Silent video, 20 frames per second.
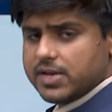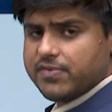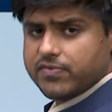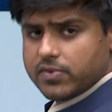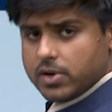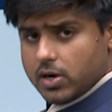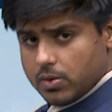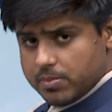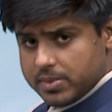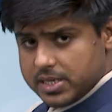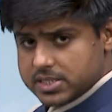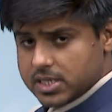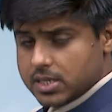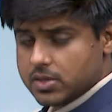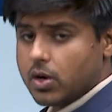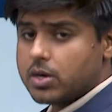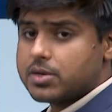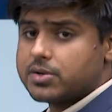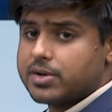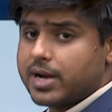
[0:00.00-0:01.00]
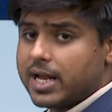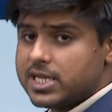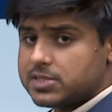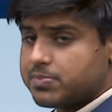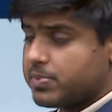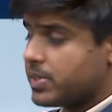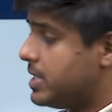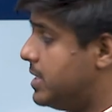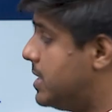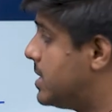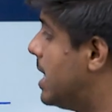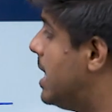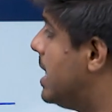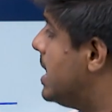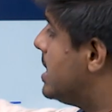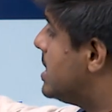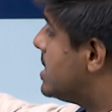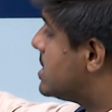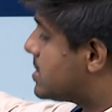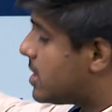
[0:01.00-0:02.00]
if governments are not transparent,
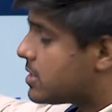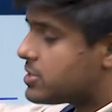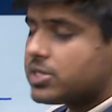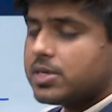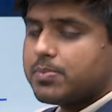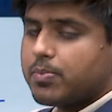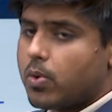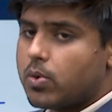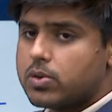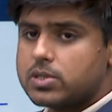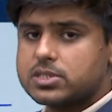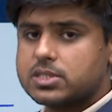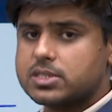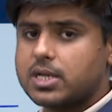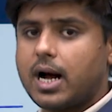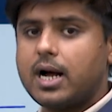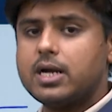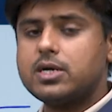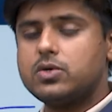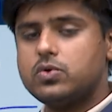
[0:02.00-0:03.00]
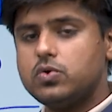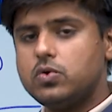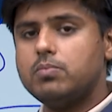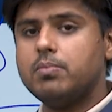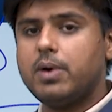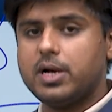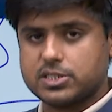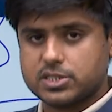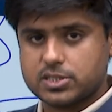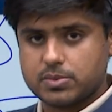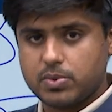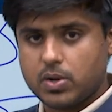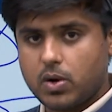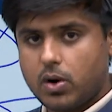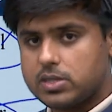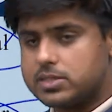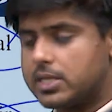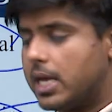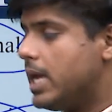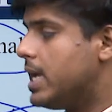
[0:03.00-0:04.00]
such reports can't do much,
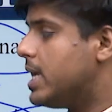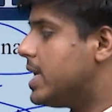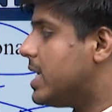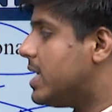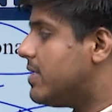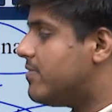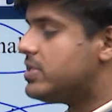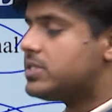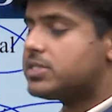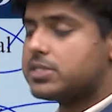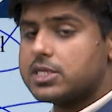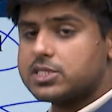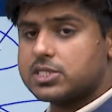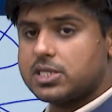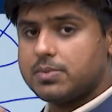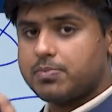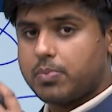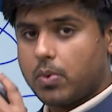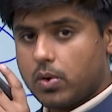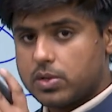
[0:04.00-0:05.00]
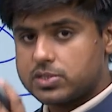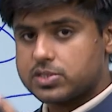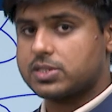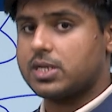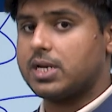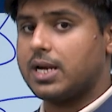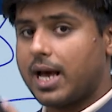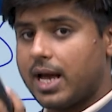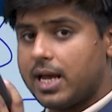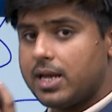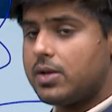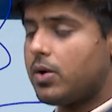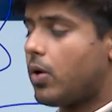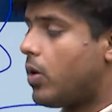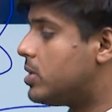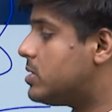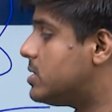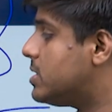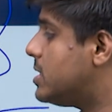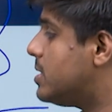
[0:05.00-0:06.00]
because even such reports rely
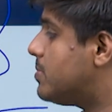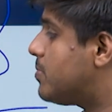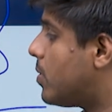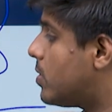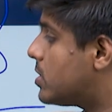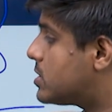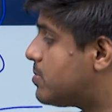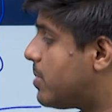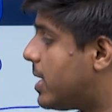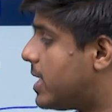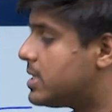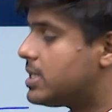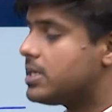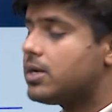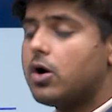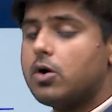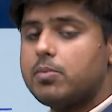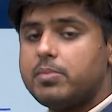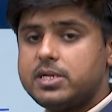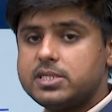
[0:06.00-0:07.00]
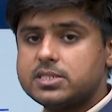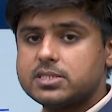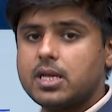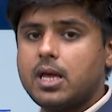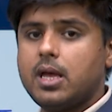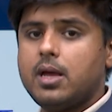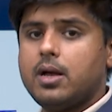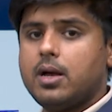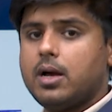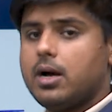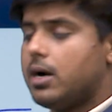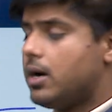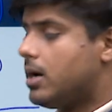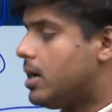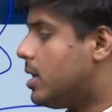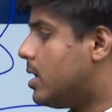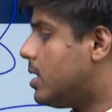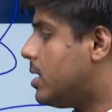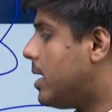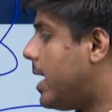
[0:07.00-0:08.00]
on the reports by the governments
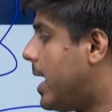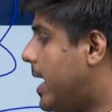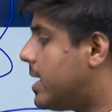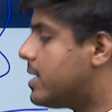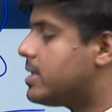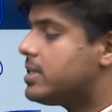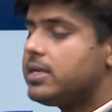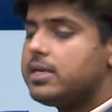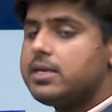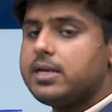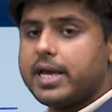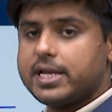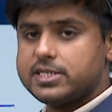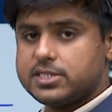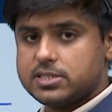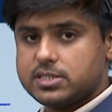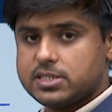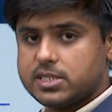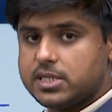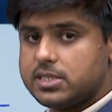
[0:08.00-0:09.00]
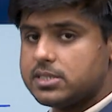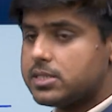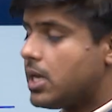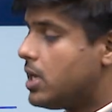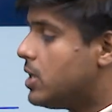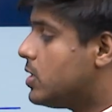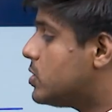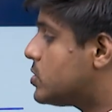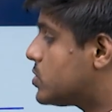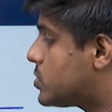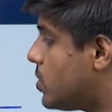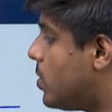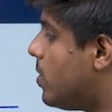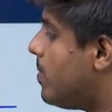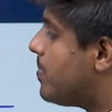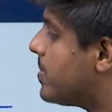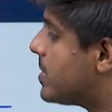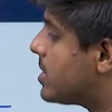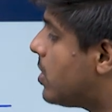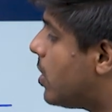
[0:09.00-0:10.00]
and the agencies.
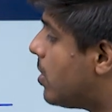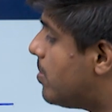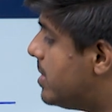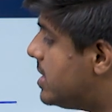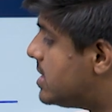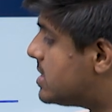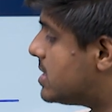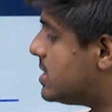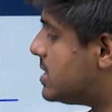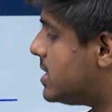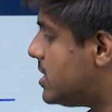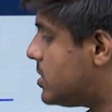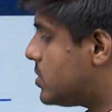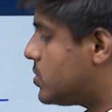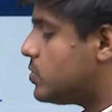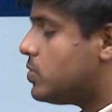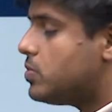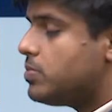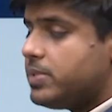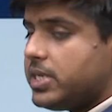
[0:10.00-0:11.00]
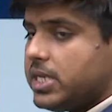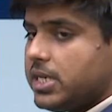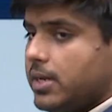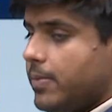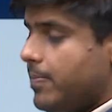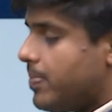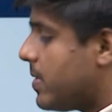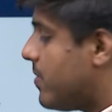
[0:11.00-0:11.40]
So, governments need to be